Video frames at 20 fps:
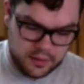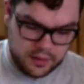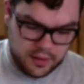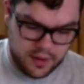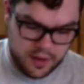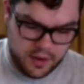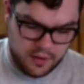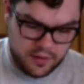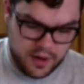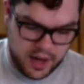
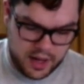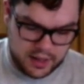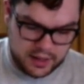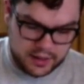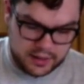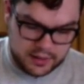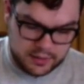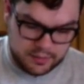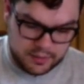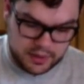Alright,
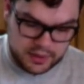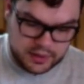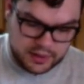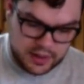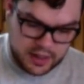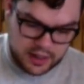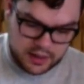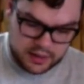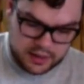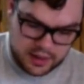let's mix
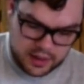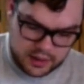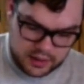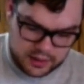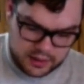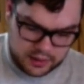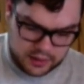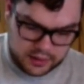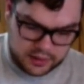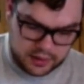that
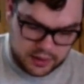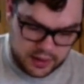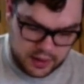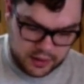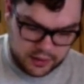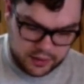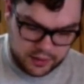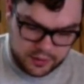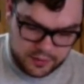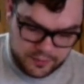nicely
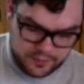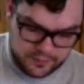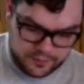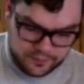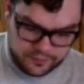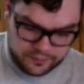together.